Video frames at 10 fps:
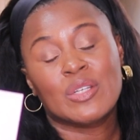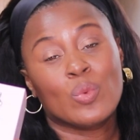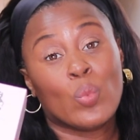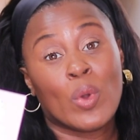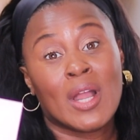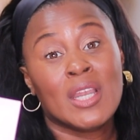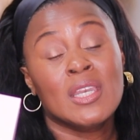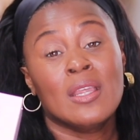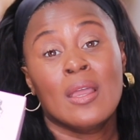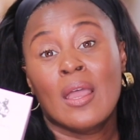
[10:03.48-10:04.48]
it
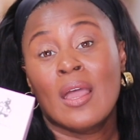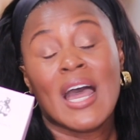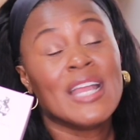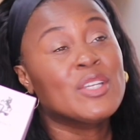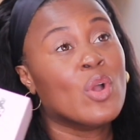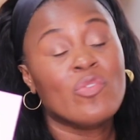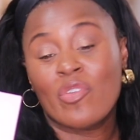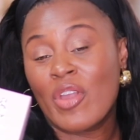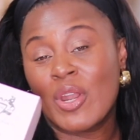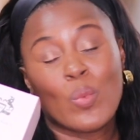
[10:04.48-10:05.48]
one bit. I don't
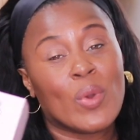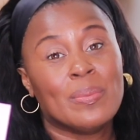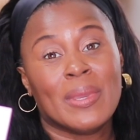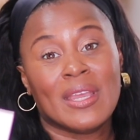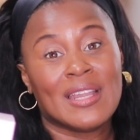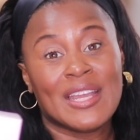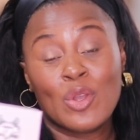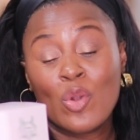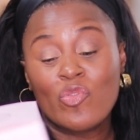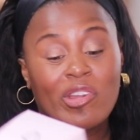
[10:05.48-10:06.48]
regret it. I
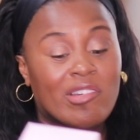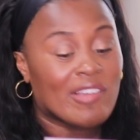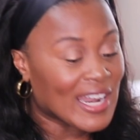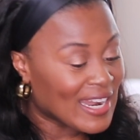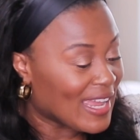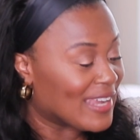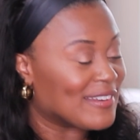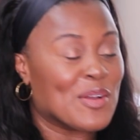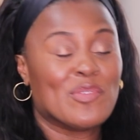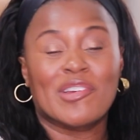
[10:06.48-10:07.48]
don't regret
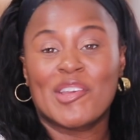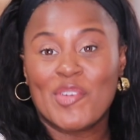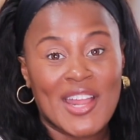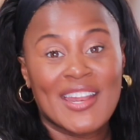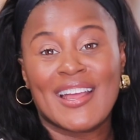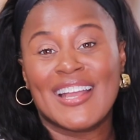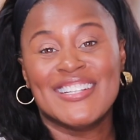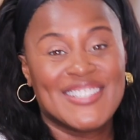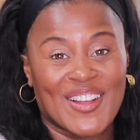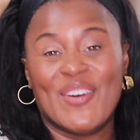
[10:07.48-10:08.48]
it. I
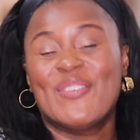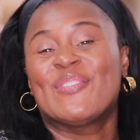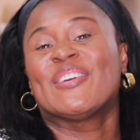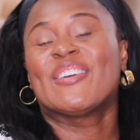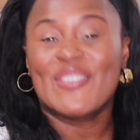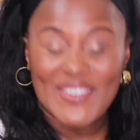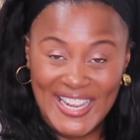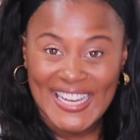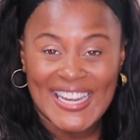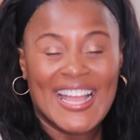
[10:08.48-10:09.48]
don't
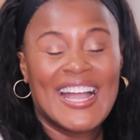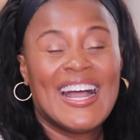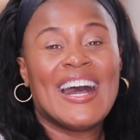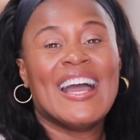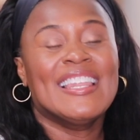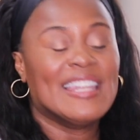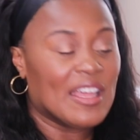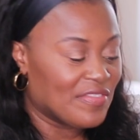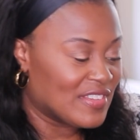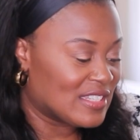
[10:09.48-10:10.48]
regret it. I
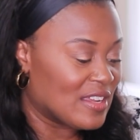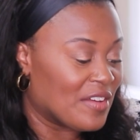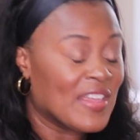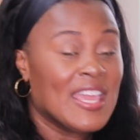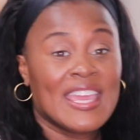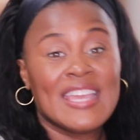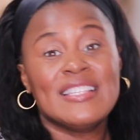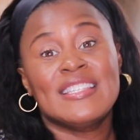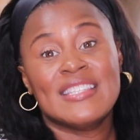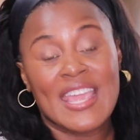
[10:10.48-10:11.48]
love this stuff. It
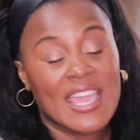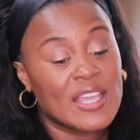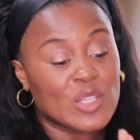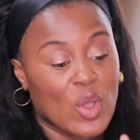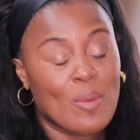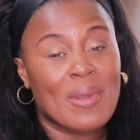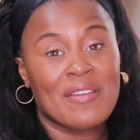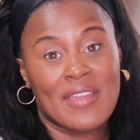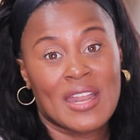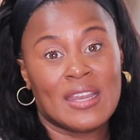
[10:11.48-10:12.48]
stays on
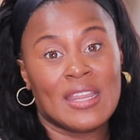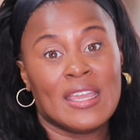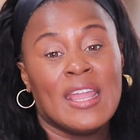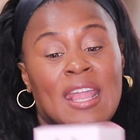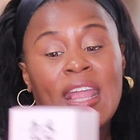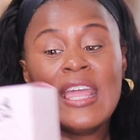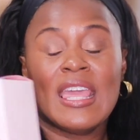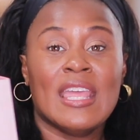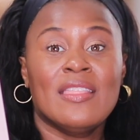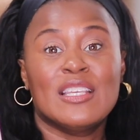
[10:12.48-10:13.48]
my vanity
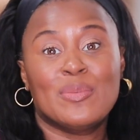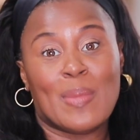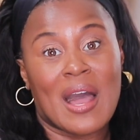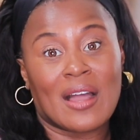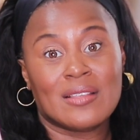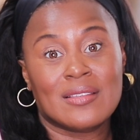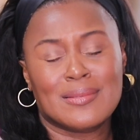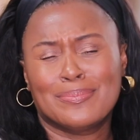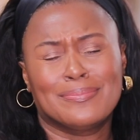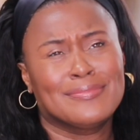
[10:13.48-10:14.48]
in this
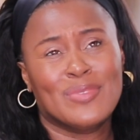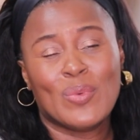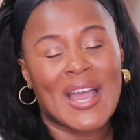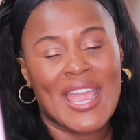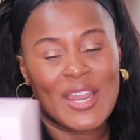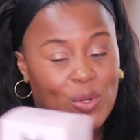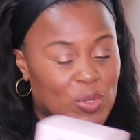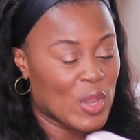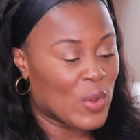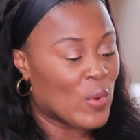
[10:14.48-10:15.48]
box. Why, I don't
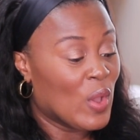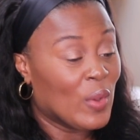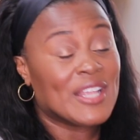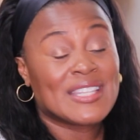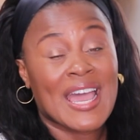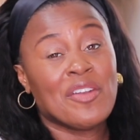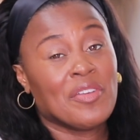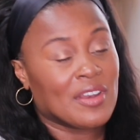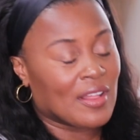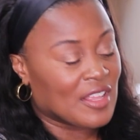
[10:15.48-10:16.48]
know. It's kind of
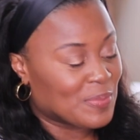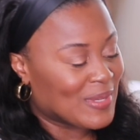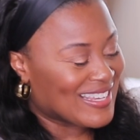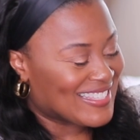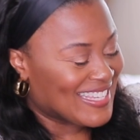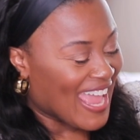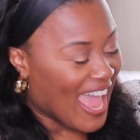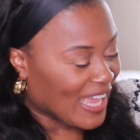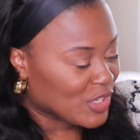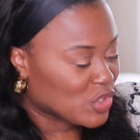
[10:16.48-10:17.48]
ridiculous because the
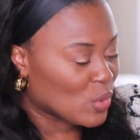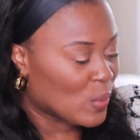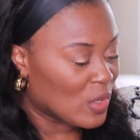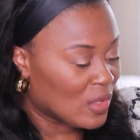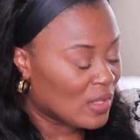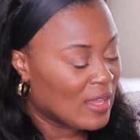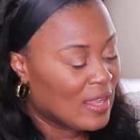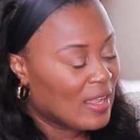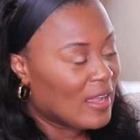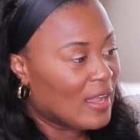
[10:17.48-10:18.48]
actual
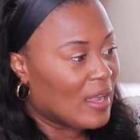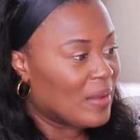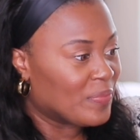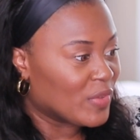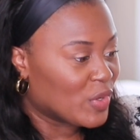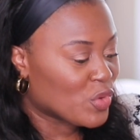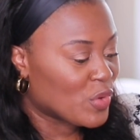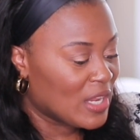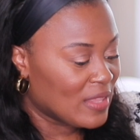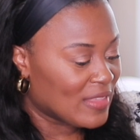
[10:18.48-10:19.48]

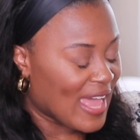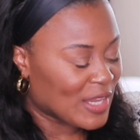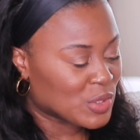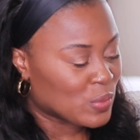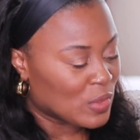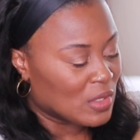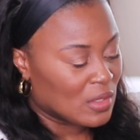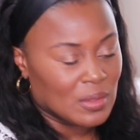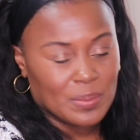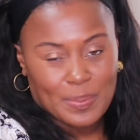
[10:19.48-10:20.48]
the
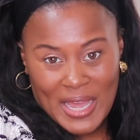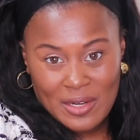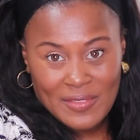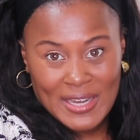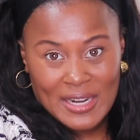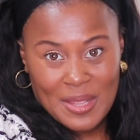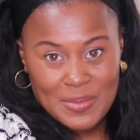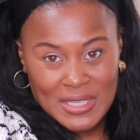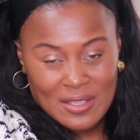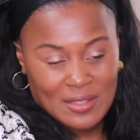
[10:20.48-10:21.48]
actual bottle that it
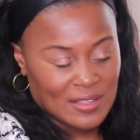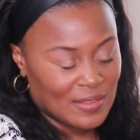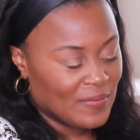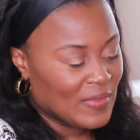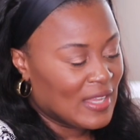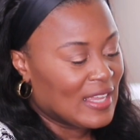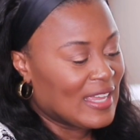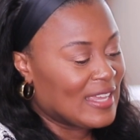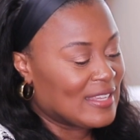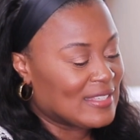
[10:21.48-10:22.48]
comes in
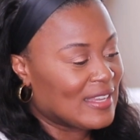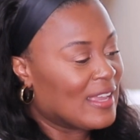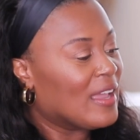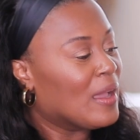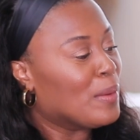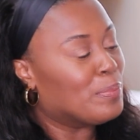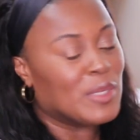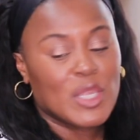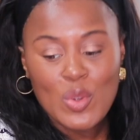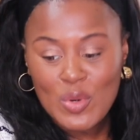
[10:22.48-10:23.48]
is
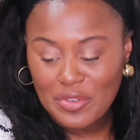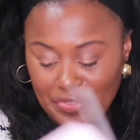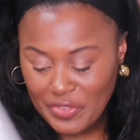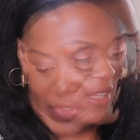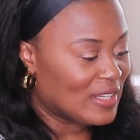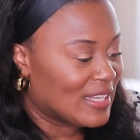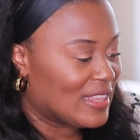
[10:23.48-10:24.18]
beautiful. Look at